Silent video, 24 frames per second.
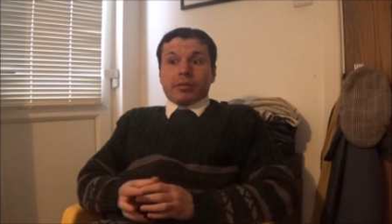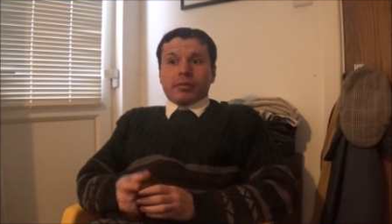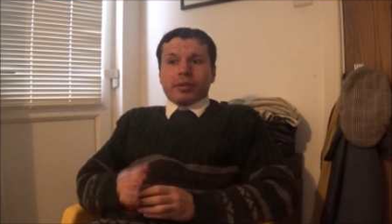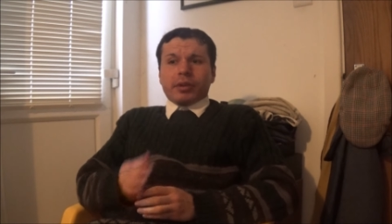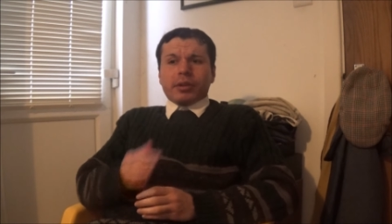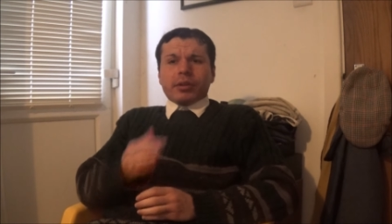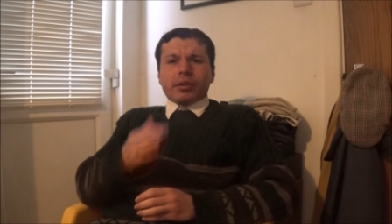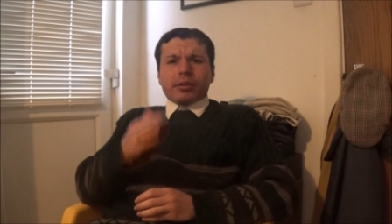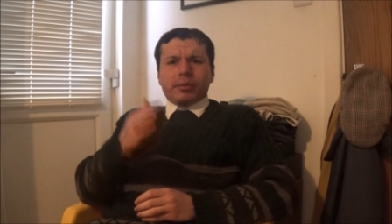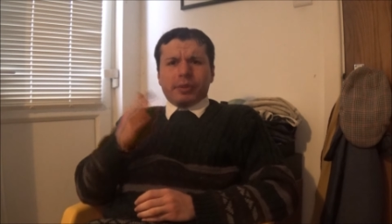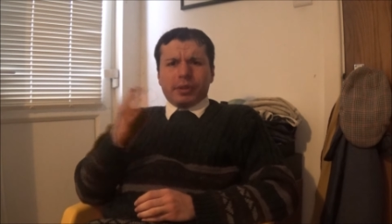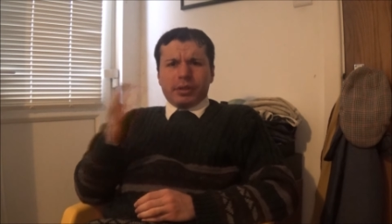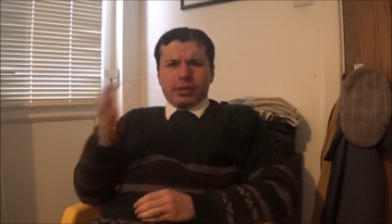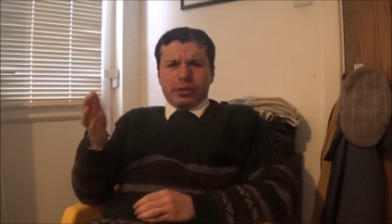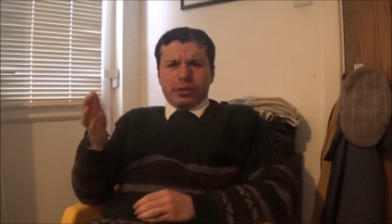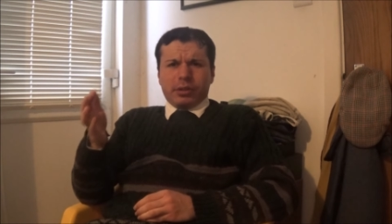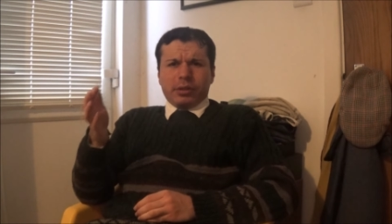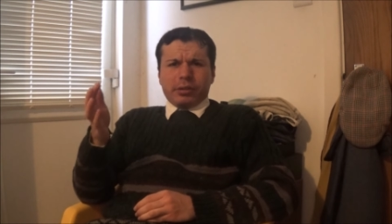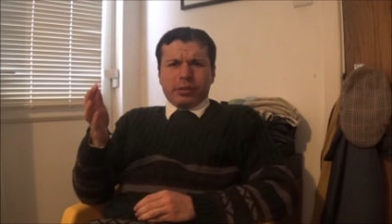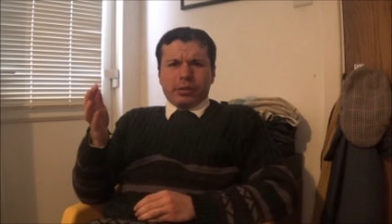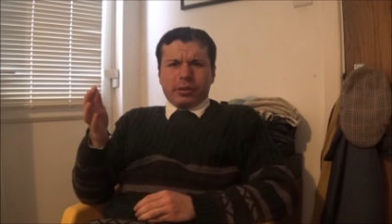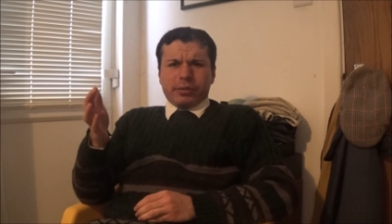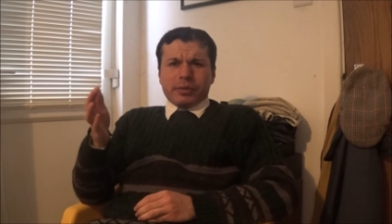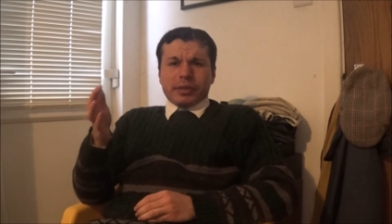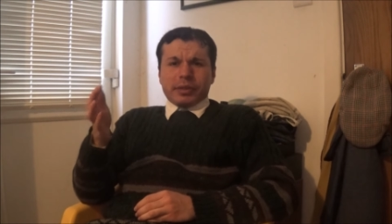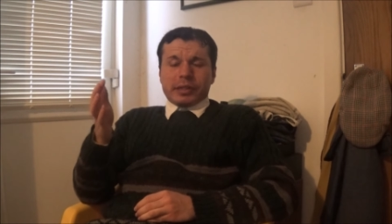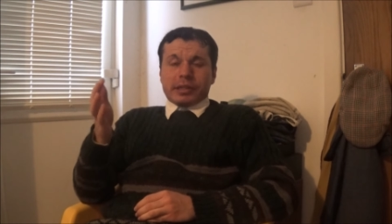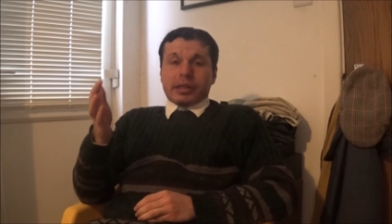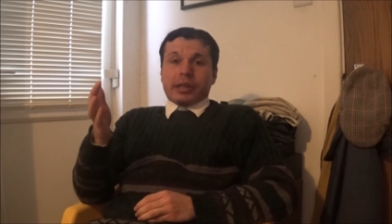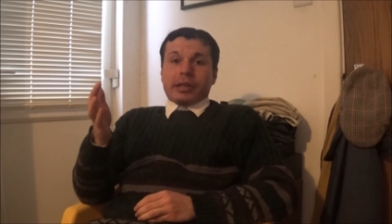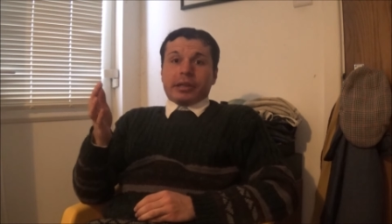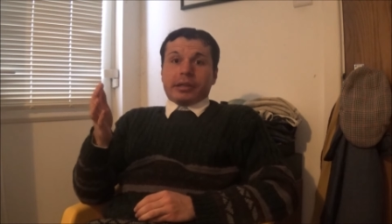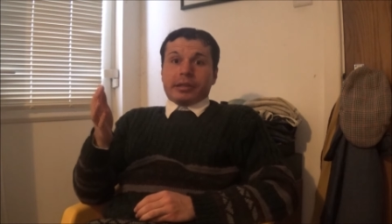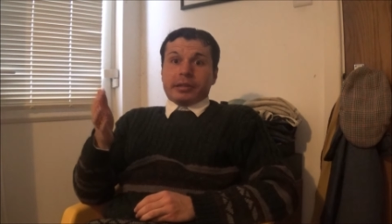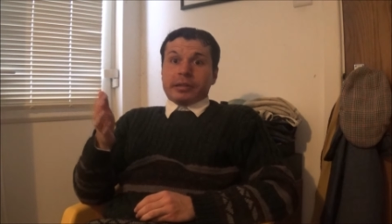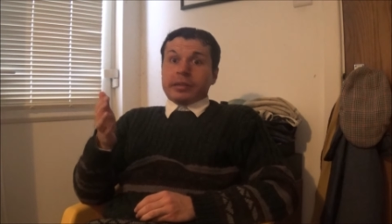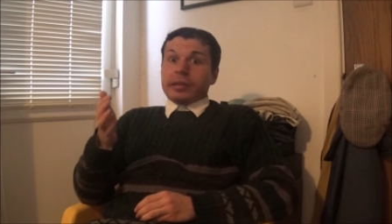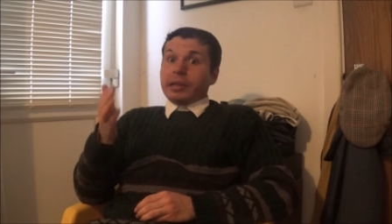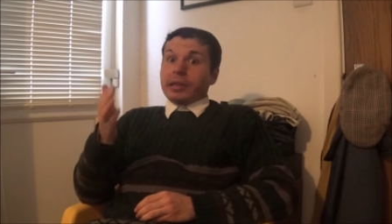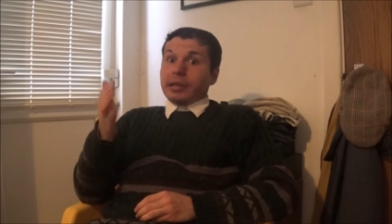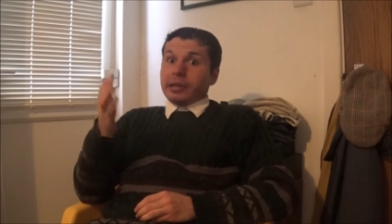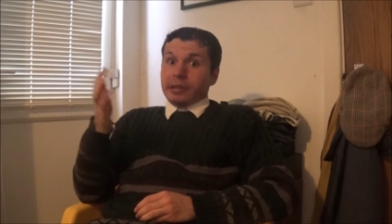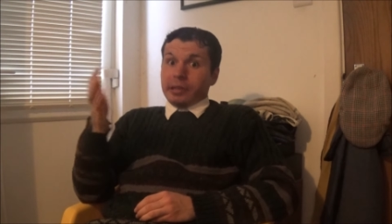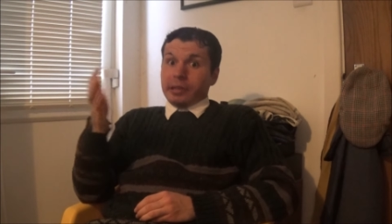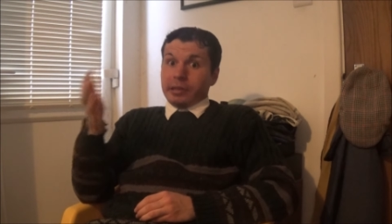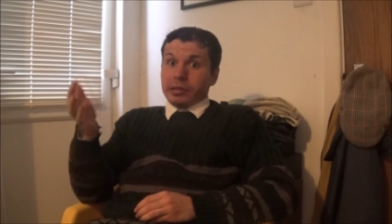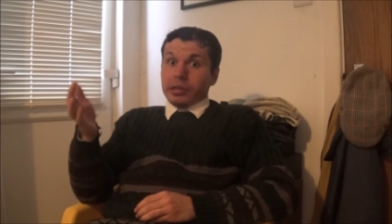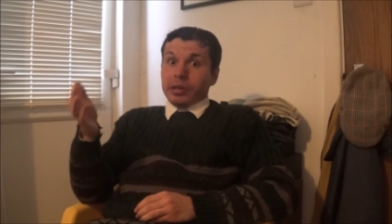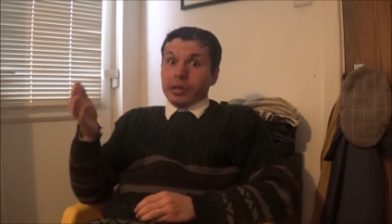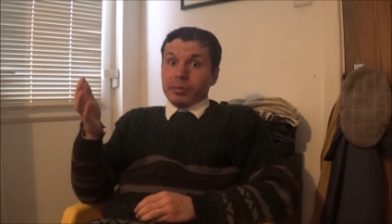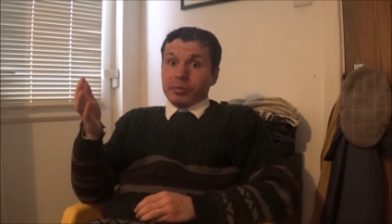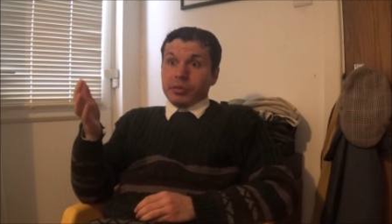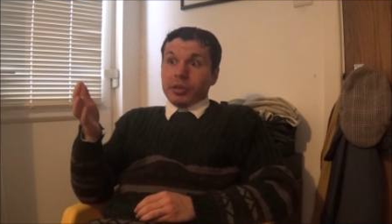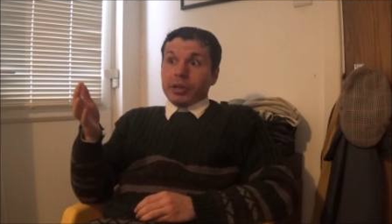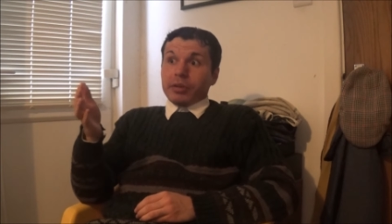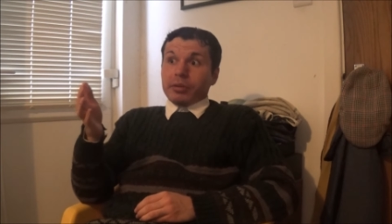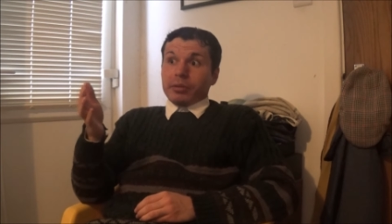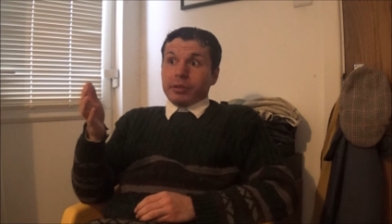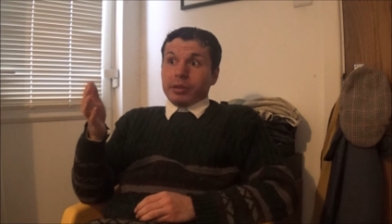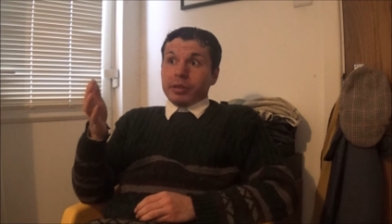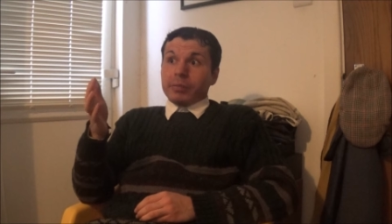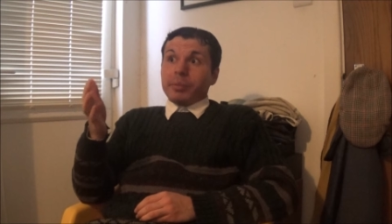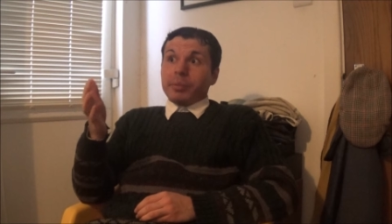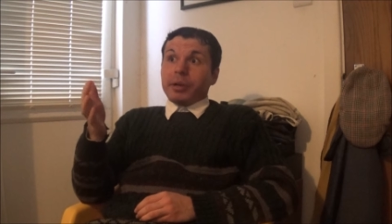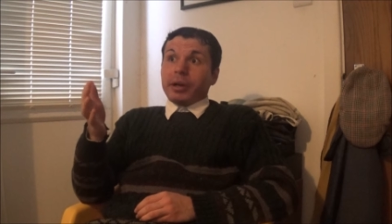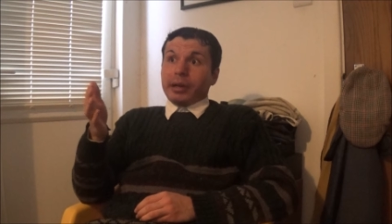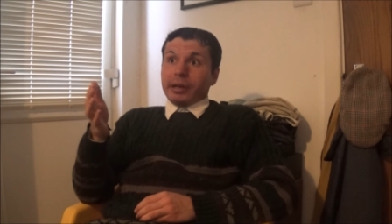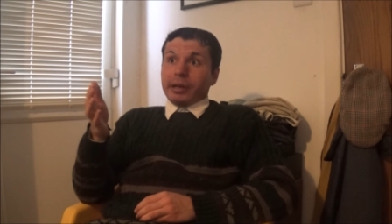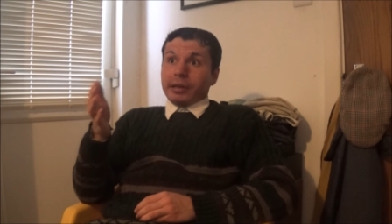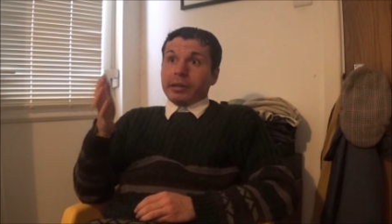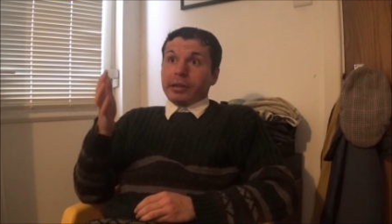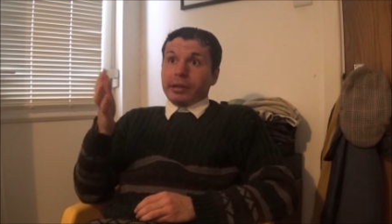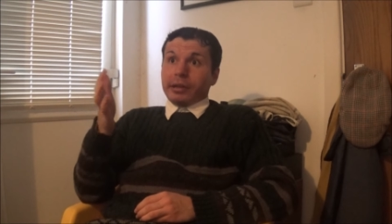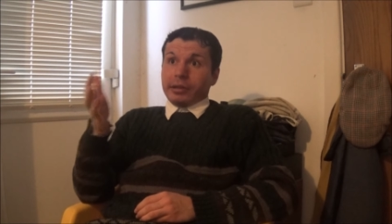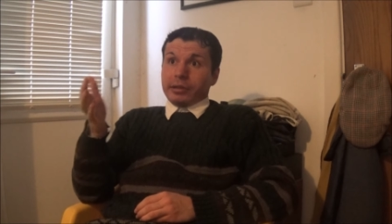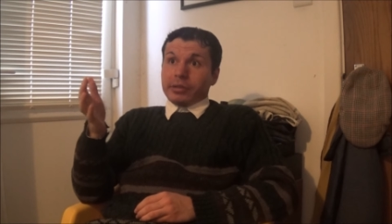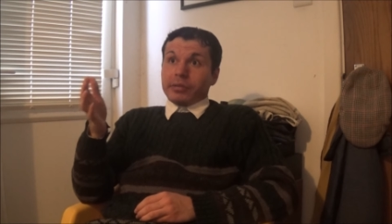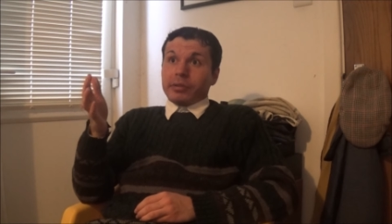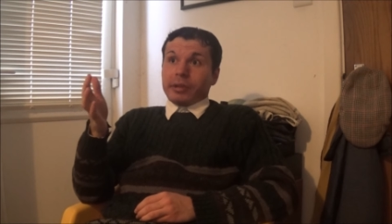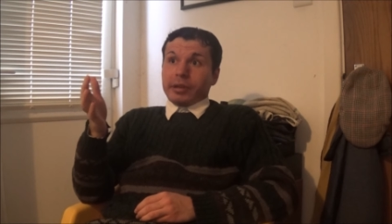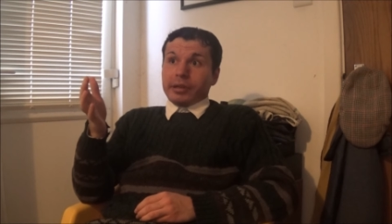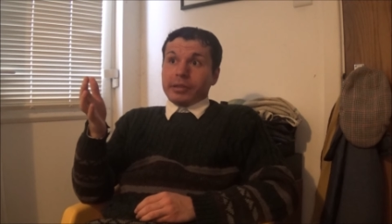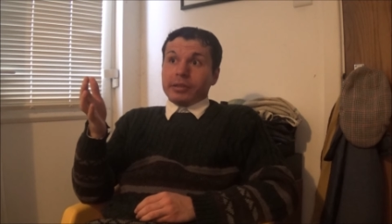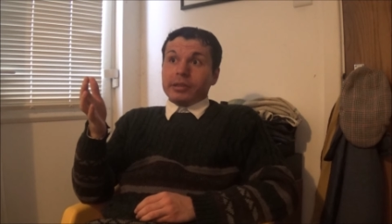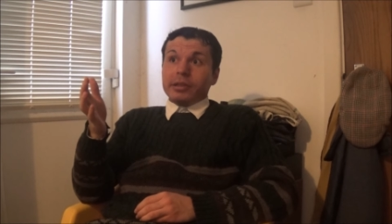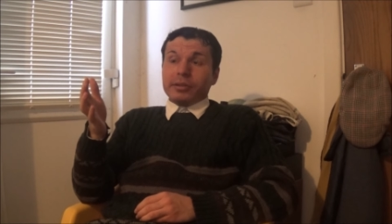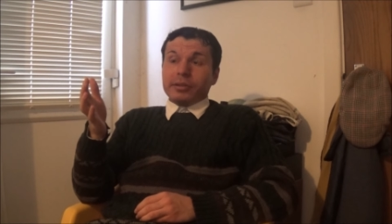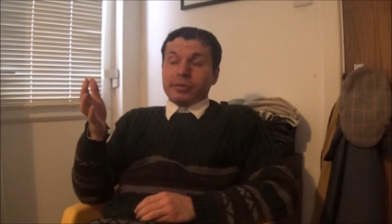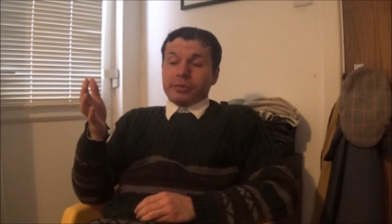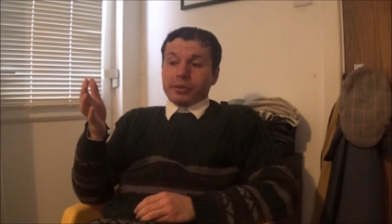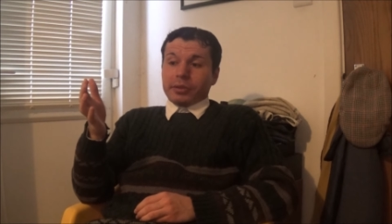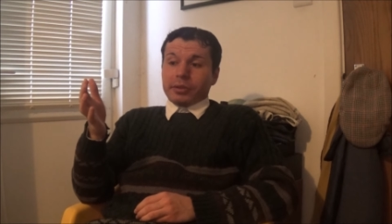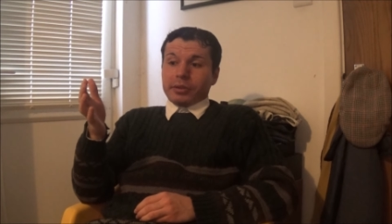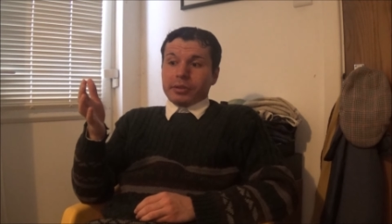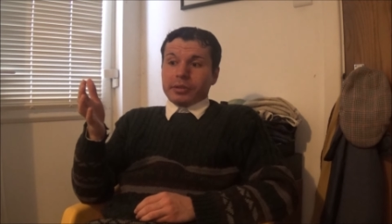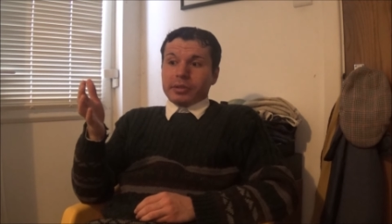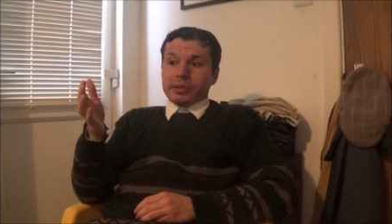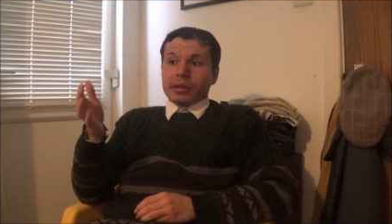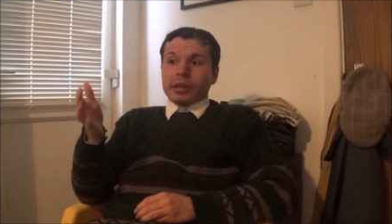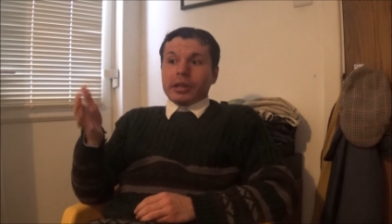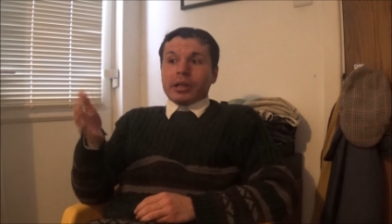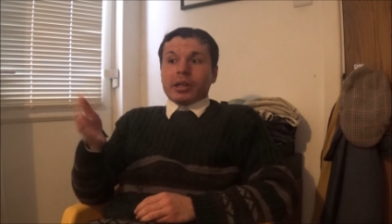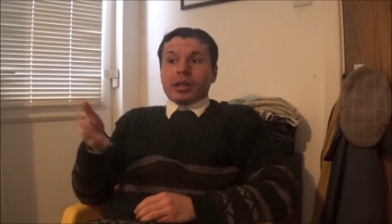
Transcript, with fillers: on the videography side of things it's generally by and large quite different,